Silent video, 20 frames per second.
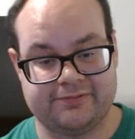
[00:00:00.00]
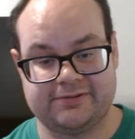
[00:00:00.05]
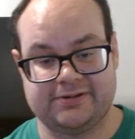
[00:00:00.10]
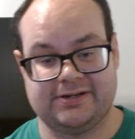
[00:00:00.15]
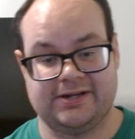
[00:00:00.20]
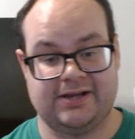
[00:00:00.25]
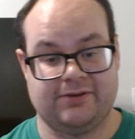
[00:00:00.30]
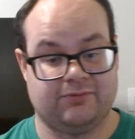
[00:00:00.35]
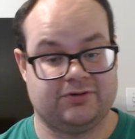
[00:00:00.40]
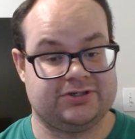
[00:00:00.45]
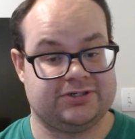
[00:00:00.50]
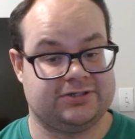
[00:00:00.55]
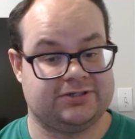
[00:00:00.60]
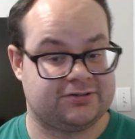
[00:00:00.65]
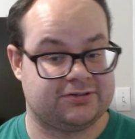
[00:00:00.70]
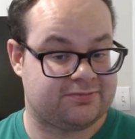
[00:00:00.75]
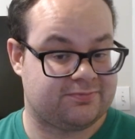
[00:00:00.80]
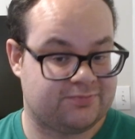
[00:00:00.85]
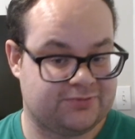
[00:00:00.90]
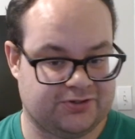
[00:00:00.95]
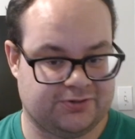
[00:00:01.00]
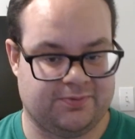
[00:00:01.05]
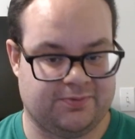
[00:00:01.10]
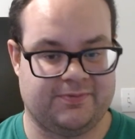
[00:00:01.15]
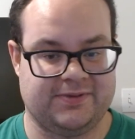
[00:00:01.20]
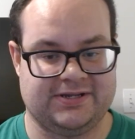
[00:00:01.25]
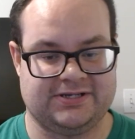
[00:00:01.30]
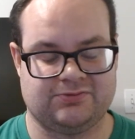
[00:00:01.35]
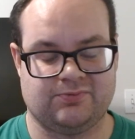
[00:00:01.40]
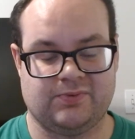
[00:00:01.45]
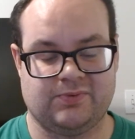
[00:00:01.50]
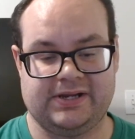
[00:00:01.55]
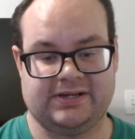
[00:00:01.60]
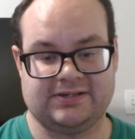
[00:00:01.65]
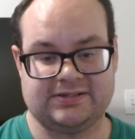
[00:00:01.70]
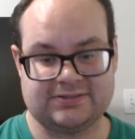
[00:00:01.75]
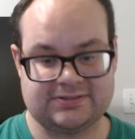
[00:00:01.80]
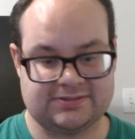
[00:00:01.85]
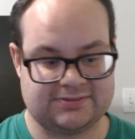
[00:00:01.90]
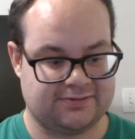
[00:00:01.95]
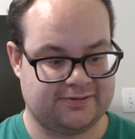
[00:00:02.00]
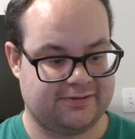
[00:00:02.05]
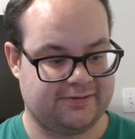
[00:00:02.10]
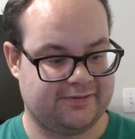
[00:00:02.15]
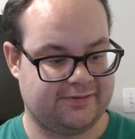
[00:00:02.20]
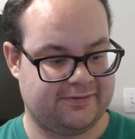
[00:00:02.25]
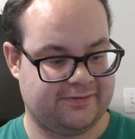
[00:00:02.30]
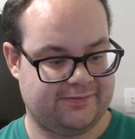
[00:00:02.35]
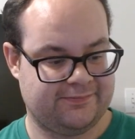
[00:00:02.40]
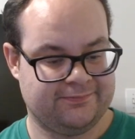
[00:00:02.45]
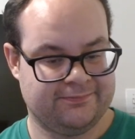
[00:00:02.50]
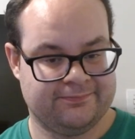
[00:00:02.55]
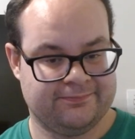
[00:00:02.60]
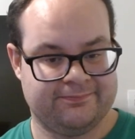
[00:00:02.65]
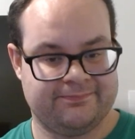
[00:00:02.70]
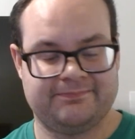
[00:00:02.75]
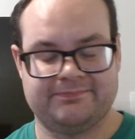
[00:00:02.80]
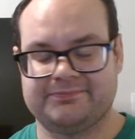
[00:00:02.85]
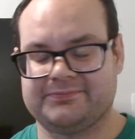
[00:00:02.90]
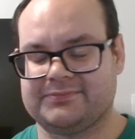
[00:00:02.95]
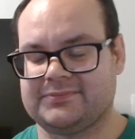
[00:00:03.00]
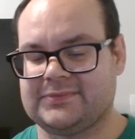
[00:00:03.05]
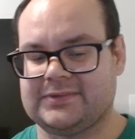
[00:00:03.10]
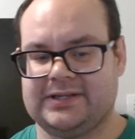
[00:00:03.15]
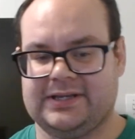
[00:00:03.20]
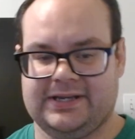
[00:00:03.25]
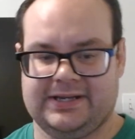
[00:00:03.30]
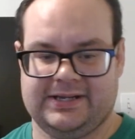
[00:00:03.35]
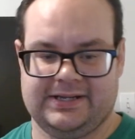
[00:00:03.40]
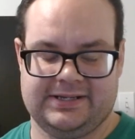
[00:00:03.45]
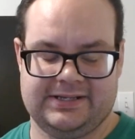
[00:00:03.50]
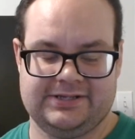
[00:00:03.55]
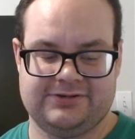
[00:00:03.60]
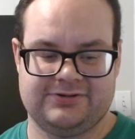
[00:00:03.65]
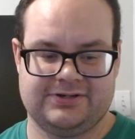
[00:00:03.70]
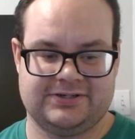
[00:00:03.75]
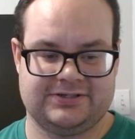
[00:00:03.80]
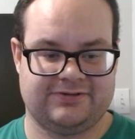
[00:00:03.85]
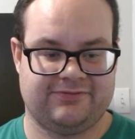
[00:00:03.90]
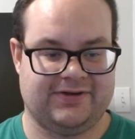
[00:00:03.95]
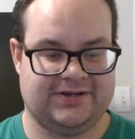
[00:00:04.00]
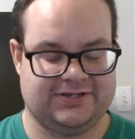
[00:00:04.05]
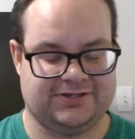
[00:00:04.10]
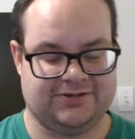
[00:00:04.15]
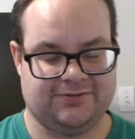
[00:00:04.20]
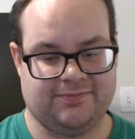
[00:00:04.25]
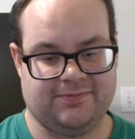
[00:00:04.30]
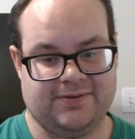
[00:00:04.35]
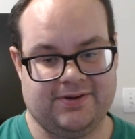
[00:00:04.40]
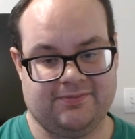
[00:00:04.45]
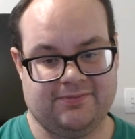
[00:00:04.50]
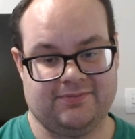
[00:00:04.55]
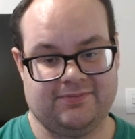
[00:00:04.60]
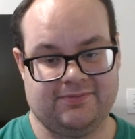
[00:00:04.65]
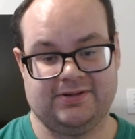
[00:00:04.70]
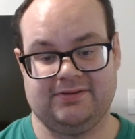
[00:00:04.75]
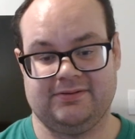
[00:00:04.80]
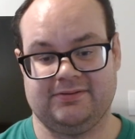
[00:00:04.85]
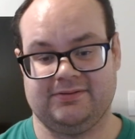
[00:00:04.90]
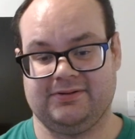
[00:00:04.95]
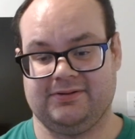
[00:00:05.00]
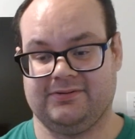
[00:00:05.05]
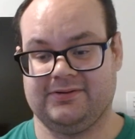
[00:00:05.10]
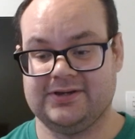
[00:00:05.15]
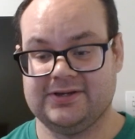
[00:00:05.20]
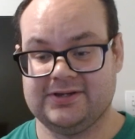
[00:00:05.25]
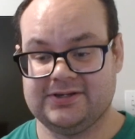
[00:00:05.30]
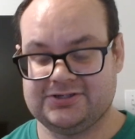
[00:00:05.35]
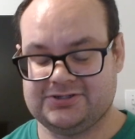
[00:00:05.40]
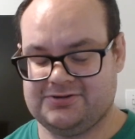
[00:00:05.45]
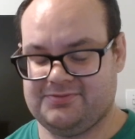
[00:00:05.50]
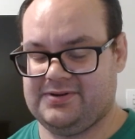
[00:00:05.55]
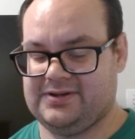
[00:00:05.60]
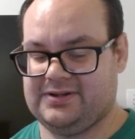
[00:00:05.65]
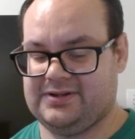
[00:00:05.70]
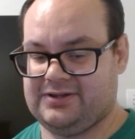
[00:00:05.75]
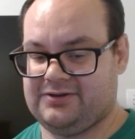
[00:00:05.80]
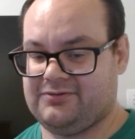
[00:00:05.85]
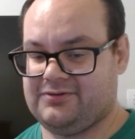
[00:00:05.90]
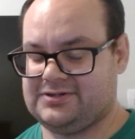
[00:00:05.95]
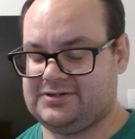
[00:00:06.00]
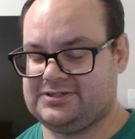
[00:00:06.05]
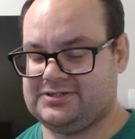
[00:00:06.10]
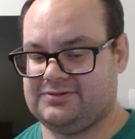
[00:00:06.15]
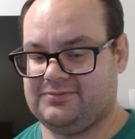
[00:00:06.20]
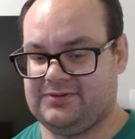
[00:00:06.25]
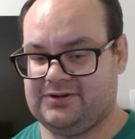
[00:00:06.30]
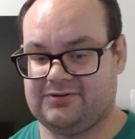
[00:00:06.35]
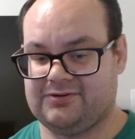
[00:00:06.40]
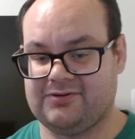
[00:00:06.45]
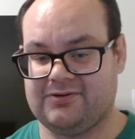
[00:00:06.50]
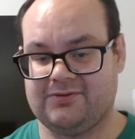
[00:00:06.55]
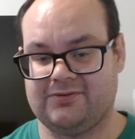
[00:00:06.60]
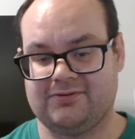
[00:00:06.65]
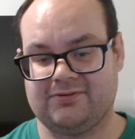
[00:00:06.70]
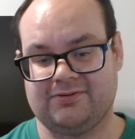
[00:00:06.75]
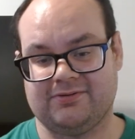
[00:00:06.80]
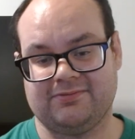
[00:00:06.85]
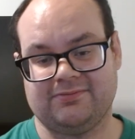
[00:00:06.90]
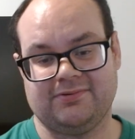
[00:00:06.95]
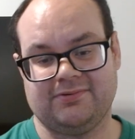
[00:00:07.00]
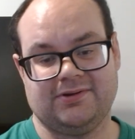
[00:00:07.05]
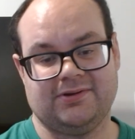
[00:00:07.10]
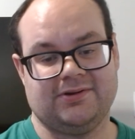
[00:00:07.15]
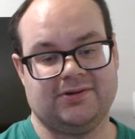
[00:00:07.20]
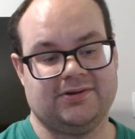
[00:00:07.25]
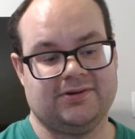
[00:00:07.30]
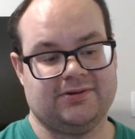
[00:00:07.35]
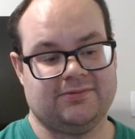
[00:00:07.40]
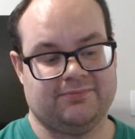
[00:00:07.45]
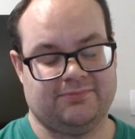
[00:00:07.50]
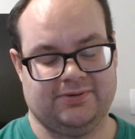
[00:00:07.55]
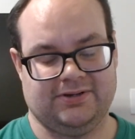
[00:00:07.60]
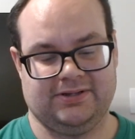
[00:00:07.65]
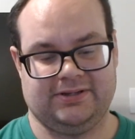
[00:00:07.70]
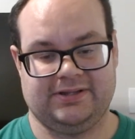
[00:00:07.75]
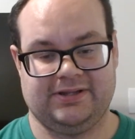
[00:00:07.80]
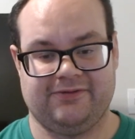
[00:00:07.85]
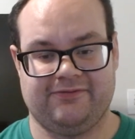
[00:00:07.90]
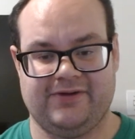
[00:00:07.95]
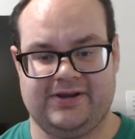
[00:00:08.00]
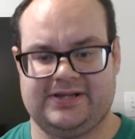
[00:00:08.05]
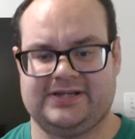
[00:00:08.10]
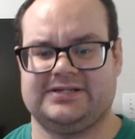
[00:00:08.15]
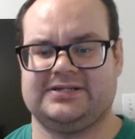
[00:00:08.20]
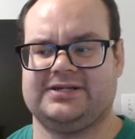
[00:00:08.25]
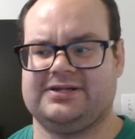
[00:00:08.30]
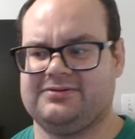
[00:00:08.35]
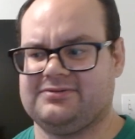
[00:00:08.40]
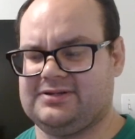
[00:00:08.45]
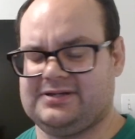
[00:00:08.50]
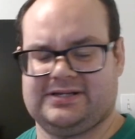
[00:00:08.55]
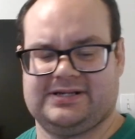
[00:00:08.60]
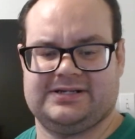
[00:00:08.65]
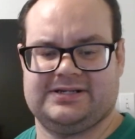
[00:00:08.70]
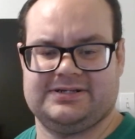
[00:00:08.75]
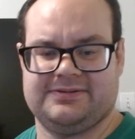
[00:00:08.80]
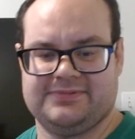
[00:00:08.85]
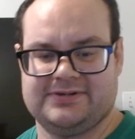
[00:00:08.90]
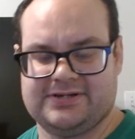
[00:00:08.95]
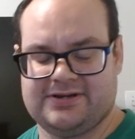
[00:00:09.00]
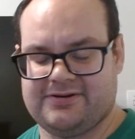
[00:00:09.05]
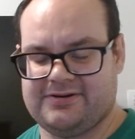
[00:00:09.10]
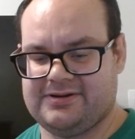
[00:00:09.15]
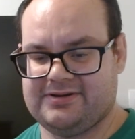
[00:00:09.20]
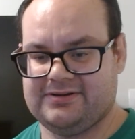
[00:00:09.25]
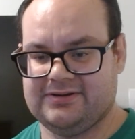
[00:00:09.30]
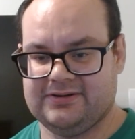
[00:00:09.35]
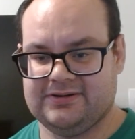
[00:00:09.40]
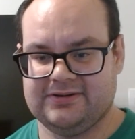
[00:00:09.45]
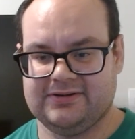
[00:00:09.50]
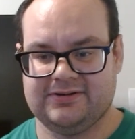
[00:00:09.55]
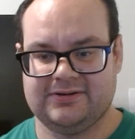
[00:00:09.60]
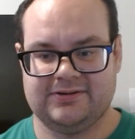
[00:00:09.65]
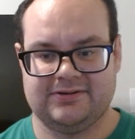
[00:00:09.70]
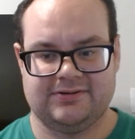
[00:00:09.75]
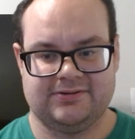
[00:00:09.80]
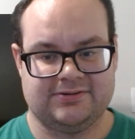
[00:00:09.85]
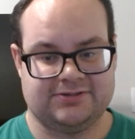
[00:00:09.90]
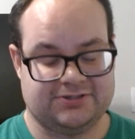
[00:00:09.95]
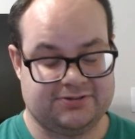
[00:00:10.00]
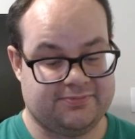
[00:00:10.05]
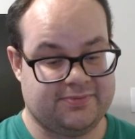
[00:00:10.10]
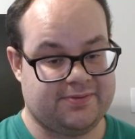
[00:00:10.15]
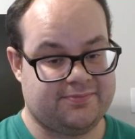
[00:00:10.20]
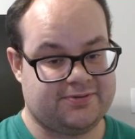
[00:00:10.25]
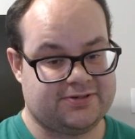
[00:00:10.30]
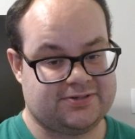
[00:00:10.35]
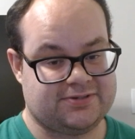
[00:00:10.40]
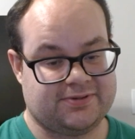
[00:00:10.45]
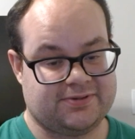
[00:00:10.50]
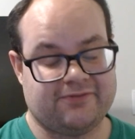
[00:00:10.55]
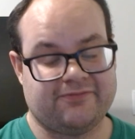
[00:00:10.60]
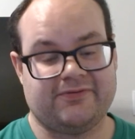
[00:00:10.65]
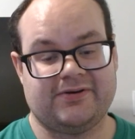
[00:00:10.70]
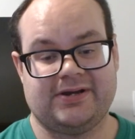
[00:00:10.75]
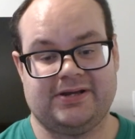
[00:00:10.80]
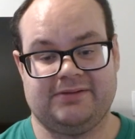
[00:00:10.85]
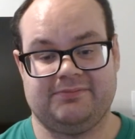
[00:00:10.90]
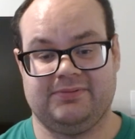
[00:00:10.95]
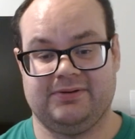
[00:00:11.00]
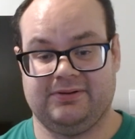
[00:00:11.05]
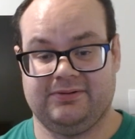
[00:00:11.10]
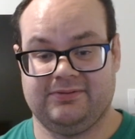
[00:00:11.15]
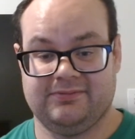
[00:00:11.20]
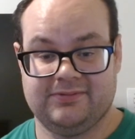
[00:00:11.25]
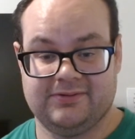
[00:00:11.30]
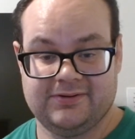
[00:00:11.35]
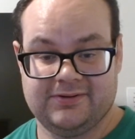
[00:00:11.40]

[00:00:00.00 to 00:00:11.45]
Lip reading: kryptonite, which is Superman's weakness, and he tries to fight Superman with it. Superman only crushes him with a car, but the fight continues like in the cemetery. Superman puts up a good fight, but